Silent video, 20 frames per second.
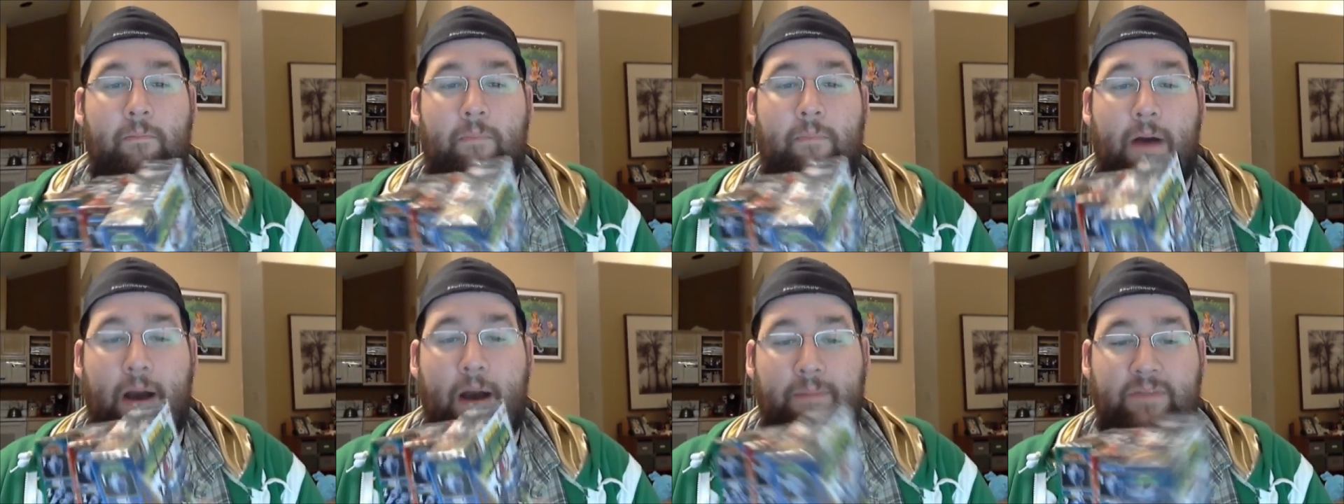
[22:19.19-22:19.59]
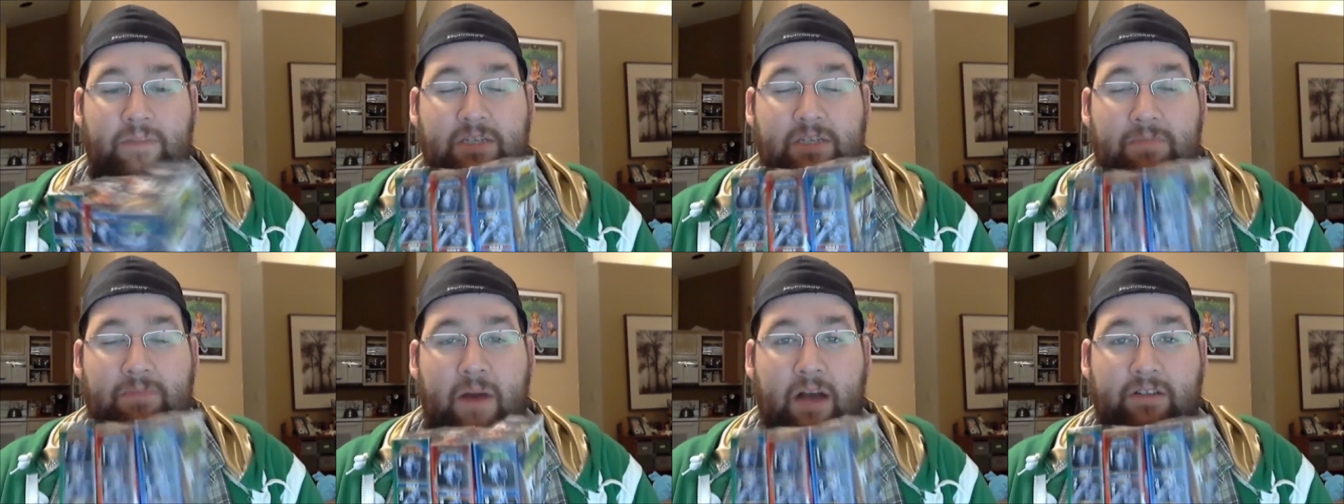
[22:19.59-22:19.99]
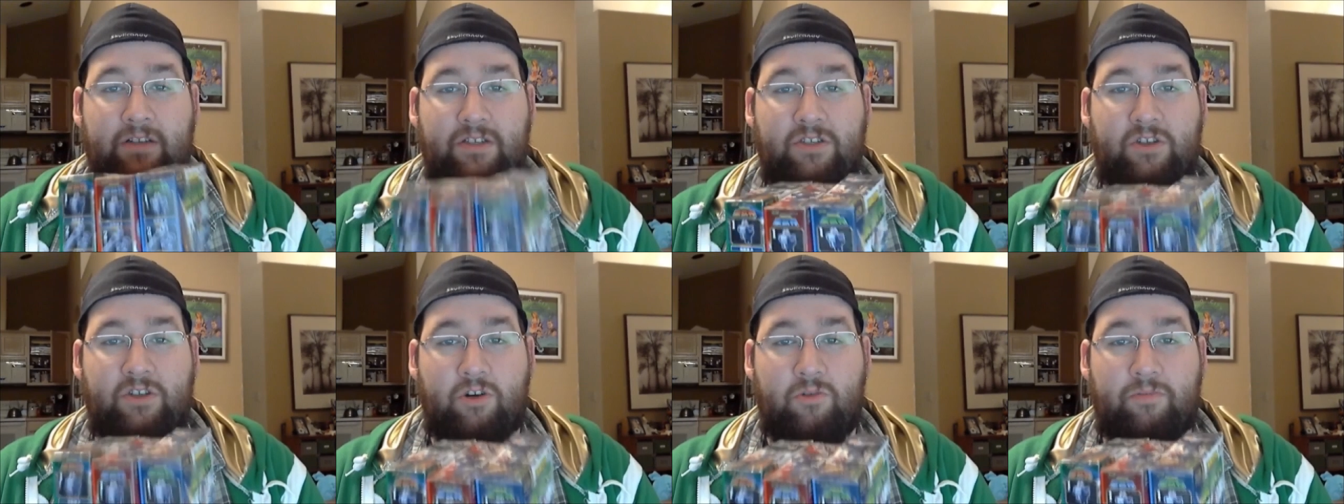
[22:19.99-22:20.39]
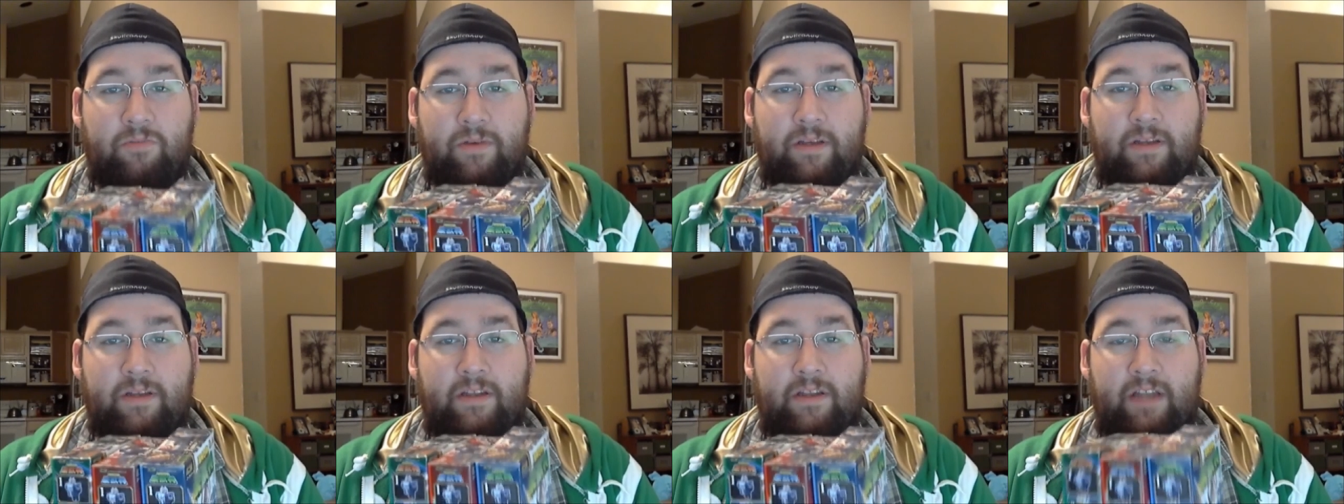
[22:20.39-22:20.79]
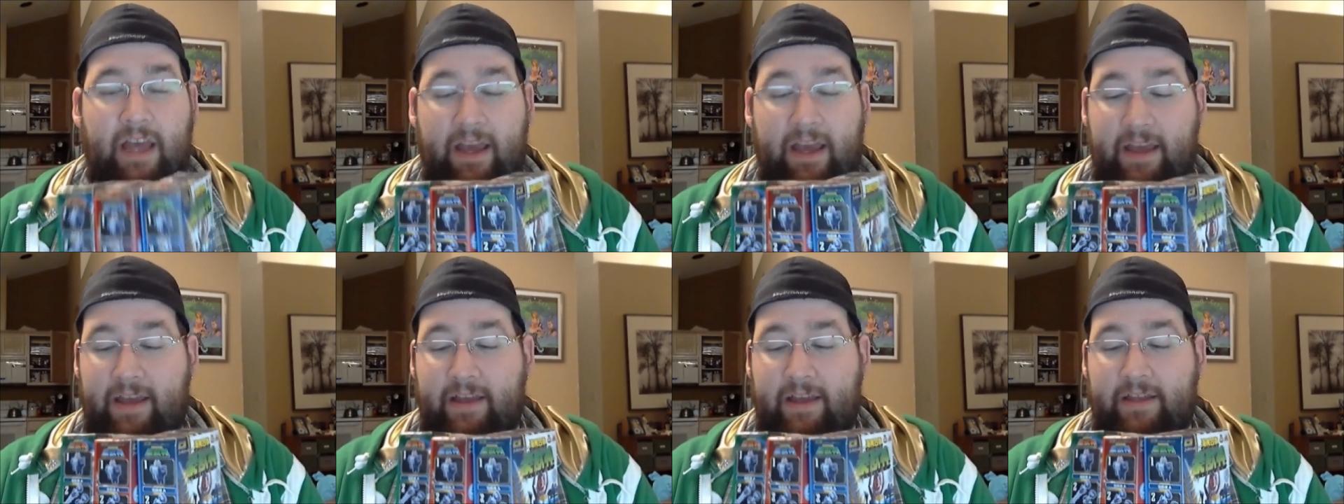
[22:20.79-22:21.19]
pop these boxes open
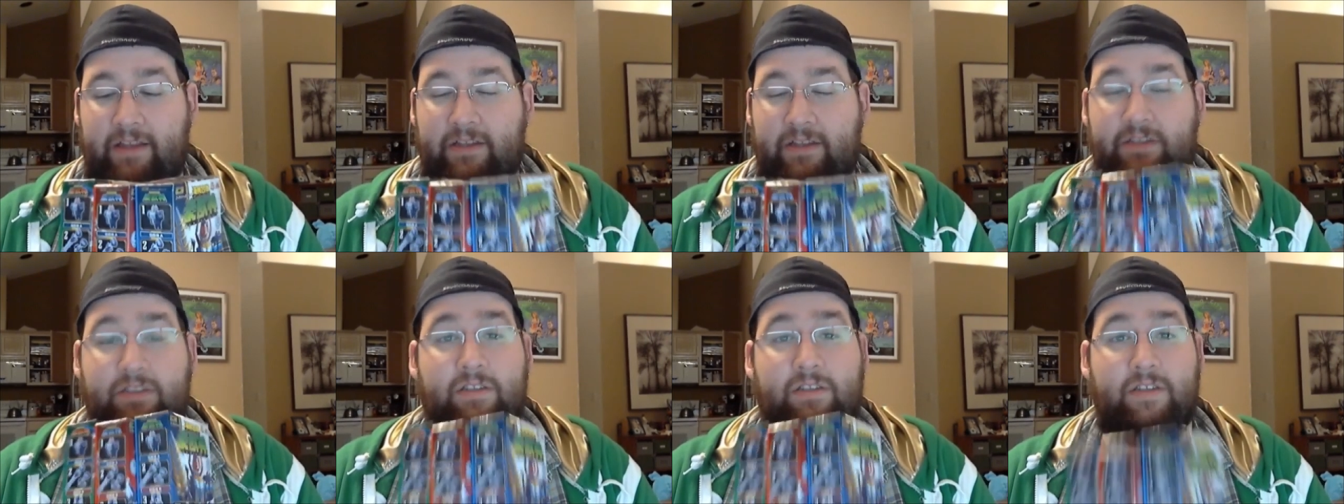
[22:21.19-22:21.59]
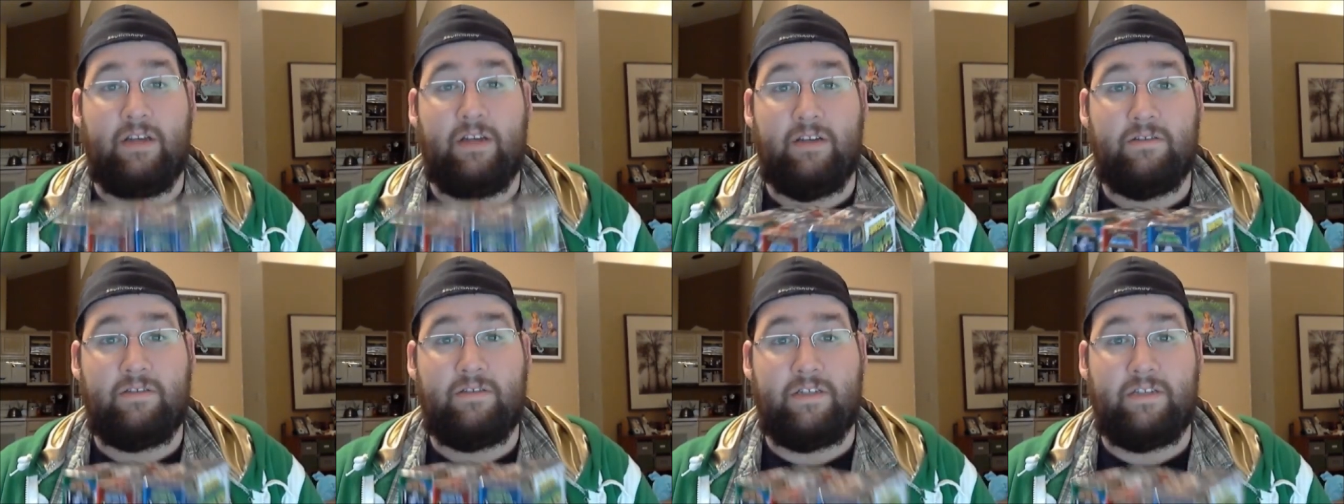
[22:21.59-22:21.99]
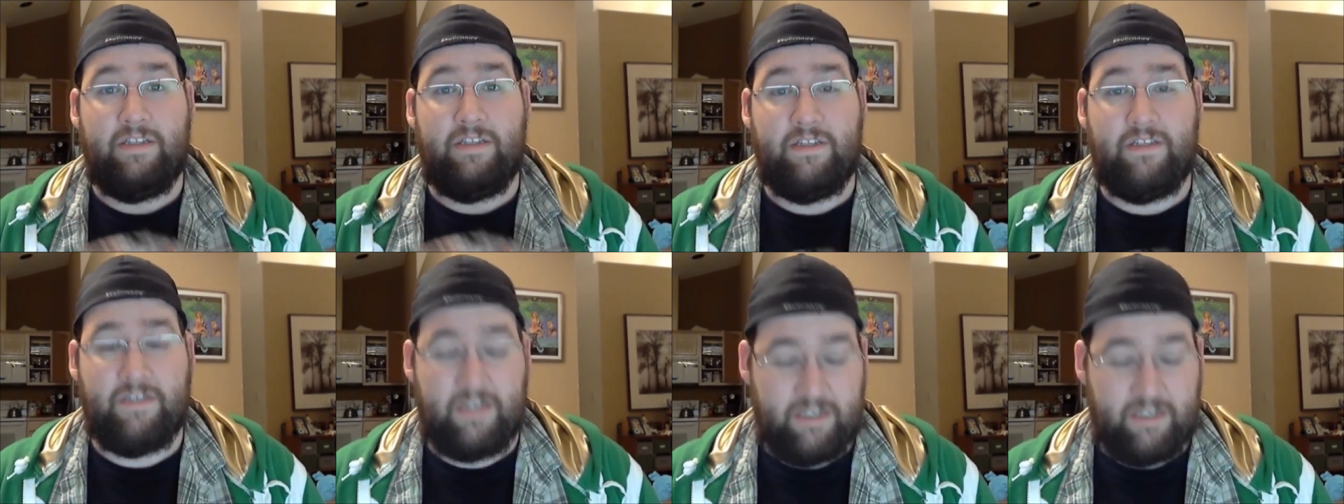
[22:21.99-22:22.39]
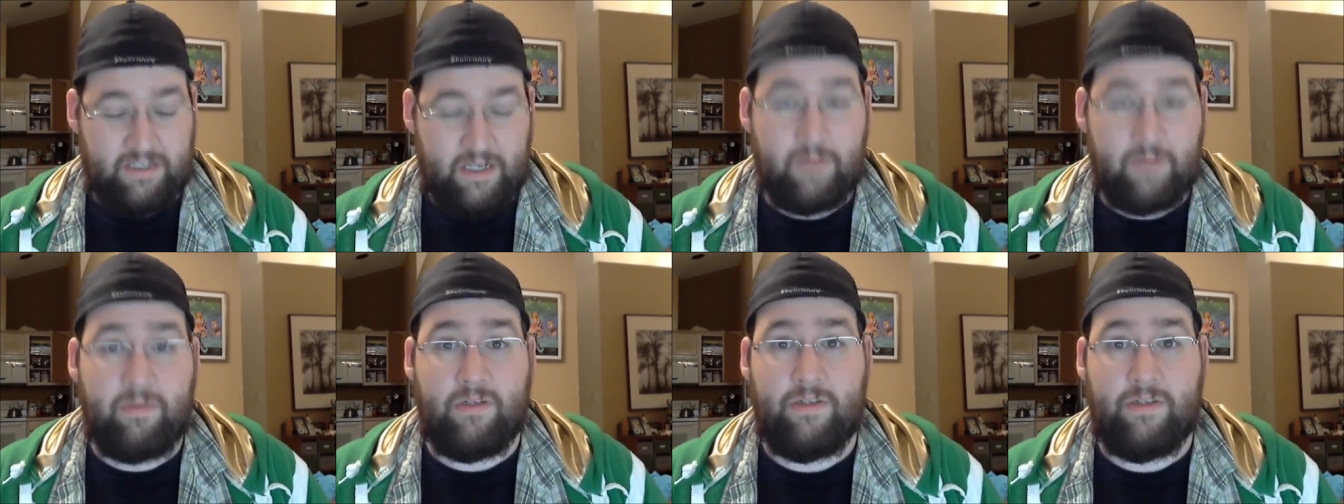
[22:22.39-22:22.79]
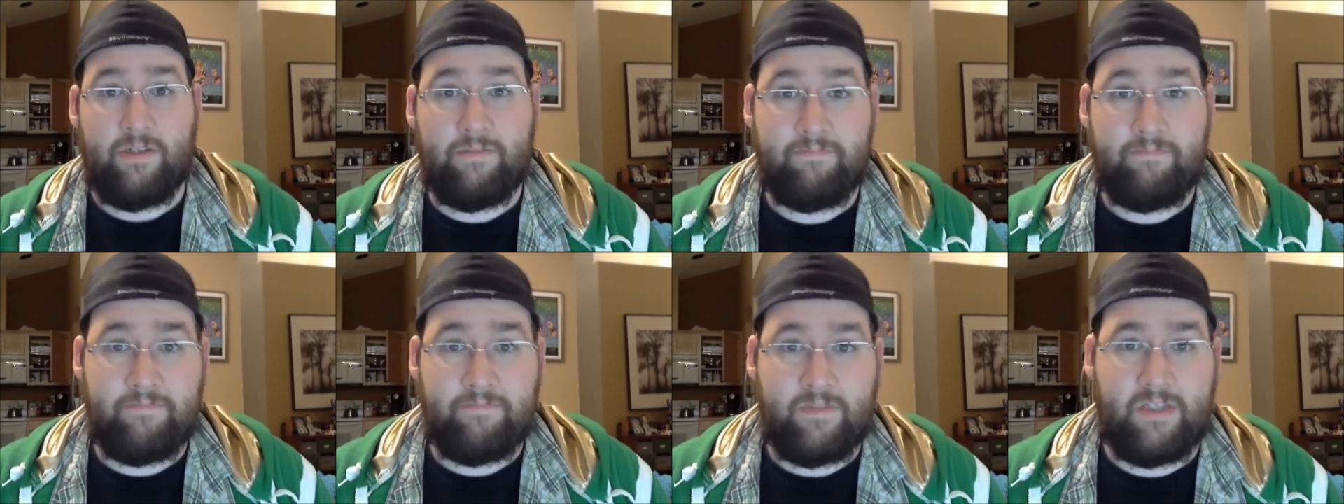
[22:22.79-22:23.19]
and get this thing assembled
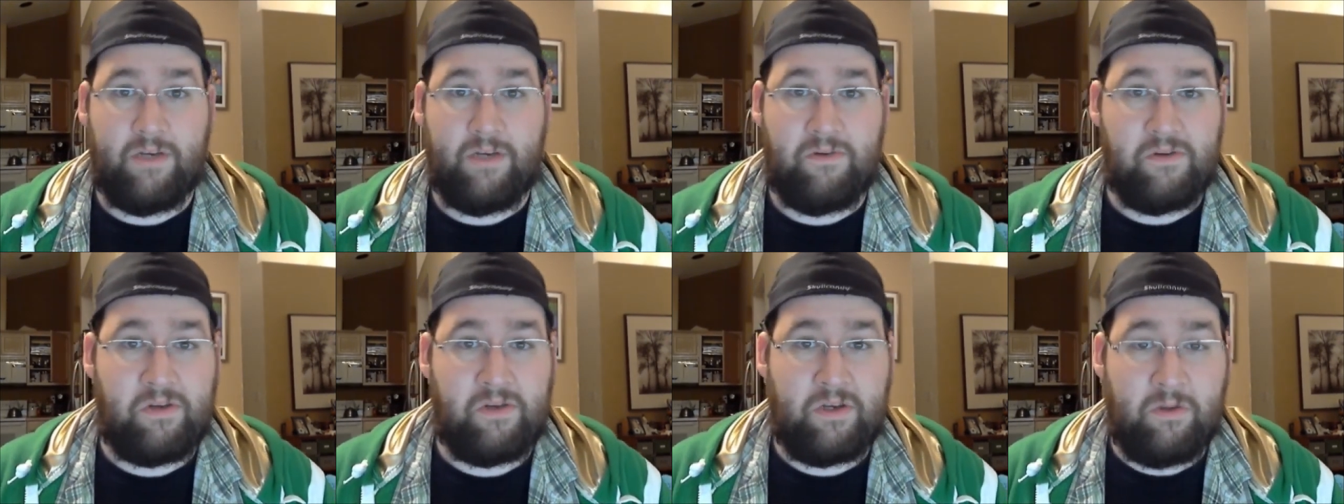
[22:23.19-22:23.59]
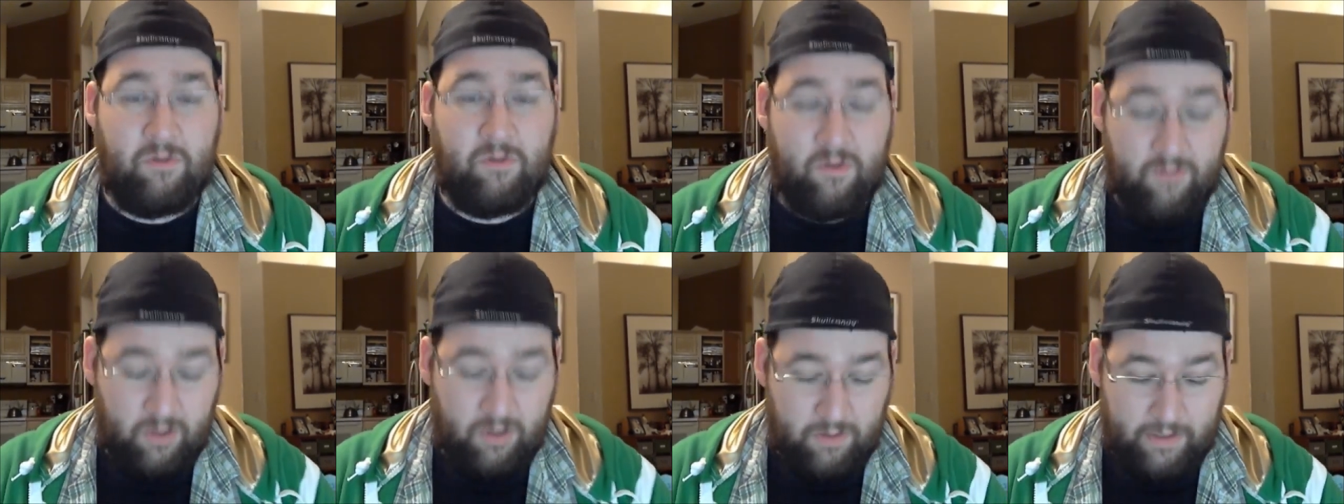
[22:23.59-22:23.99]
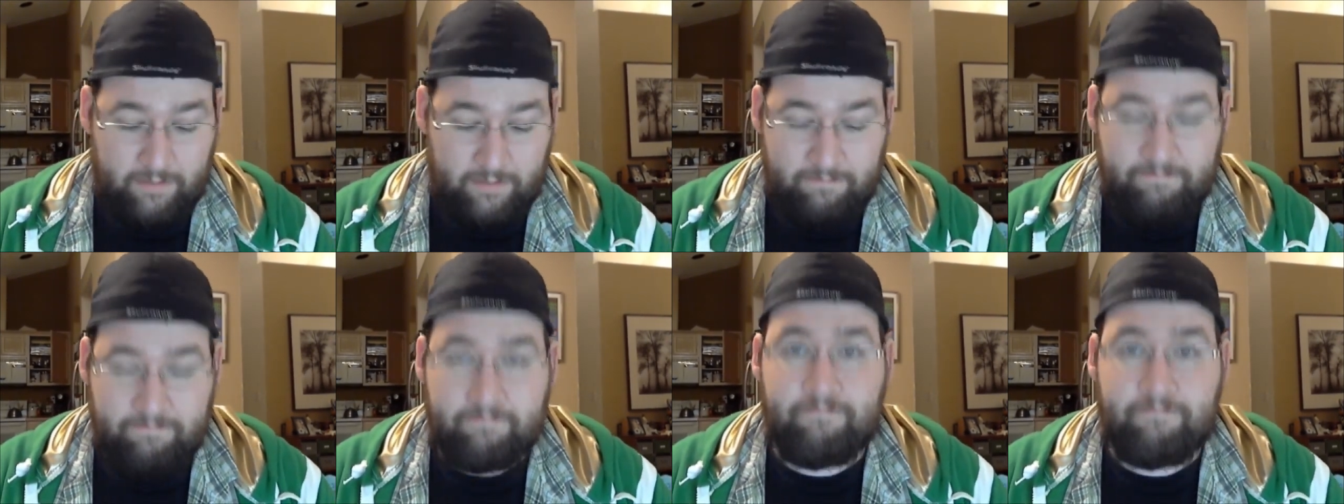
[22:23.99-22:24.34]
so we can review it.